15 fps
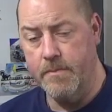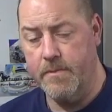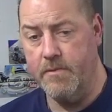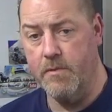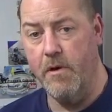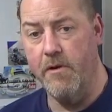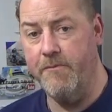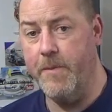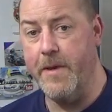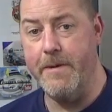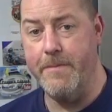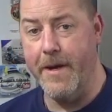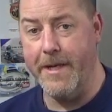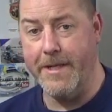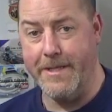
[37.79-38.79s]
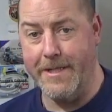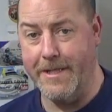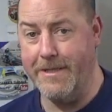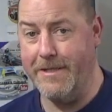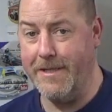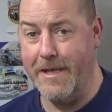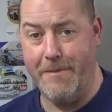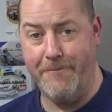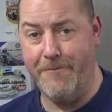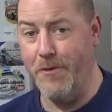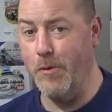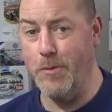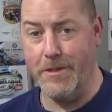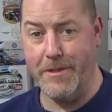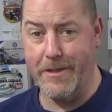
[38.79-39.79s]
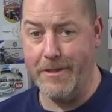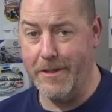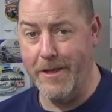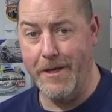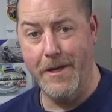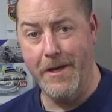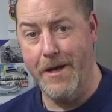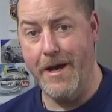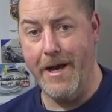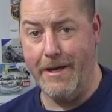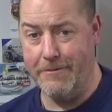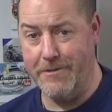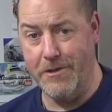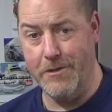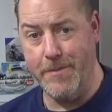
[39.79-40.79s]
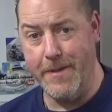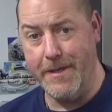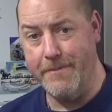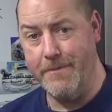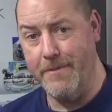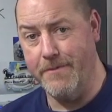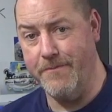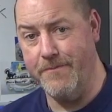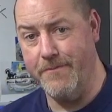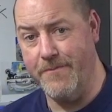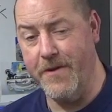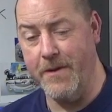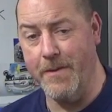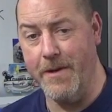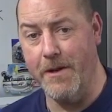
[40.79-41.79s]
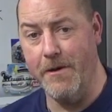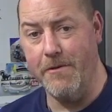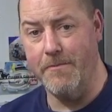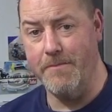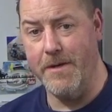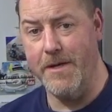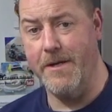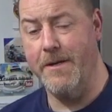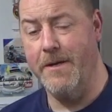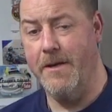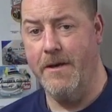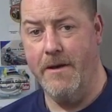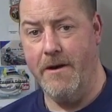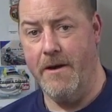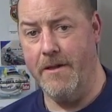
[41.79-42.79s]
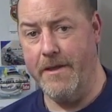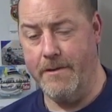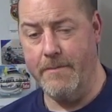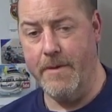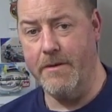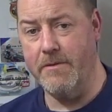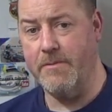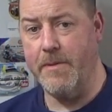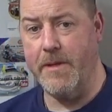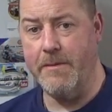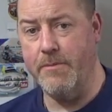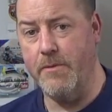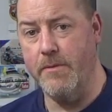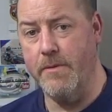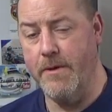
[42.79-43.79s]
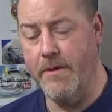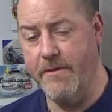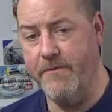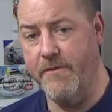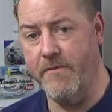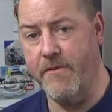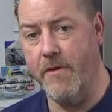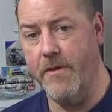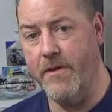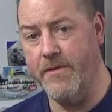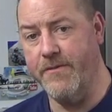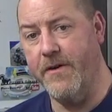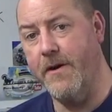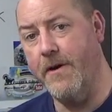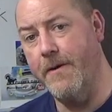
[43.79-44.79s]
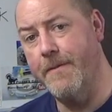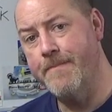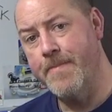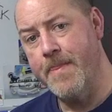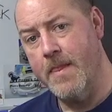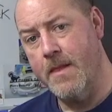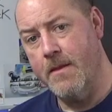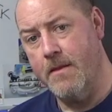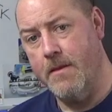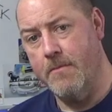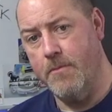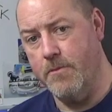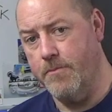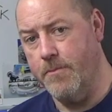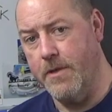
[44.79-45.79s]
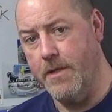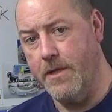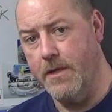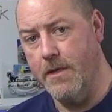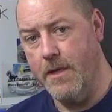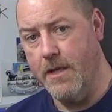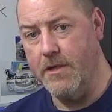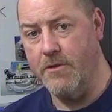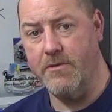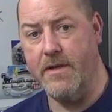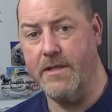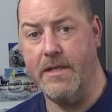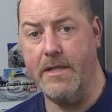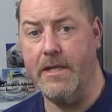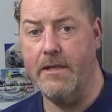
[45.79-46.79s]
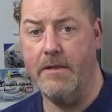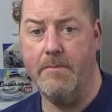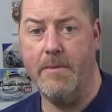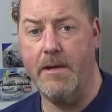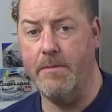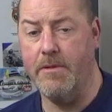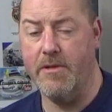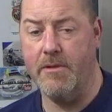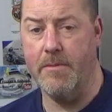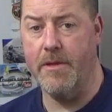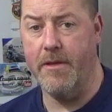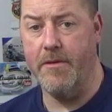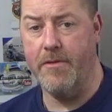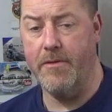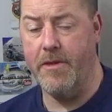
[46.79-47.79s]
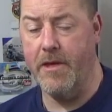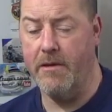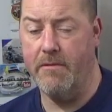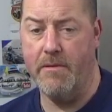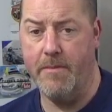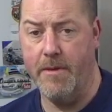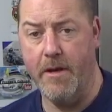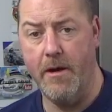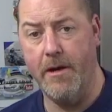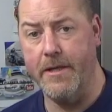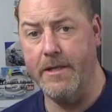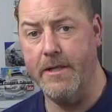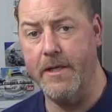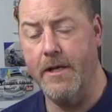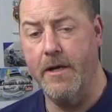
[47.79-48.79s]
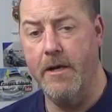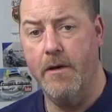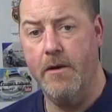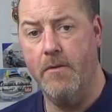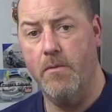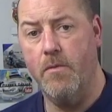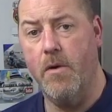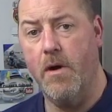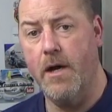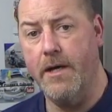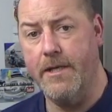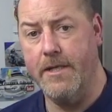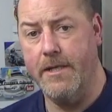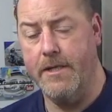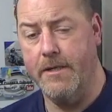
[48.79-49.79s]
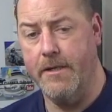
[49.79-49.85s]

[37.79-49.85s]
swarf being made, then skip forward to the how-to bit and follow along. But I think most people, if you've got this far, would be interested in maybe some of the theory behind why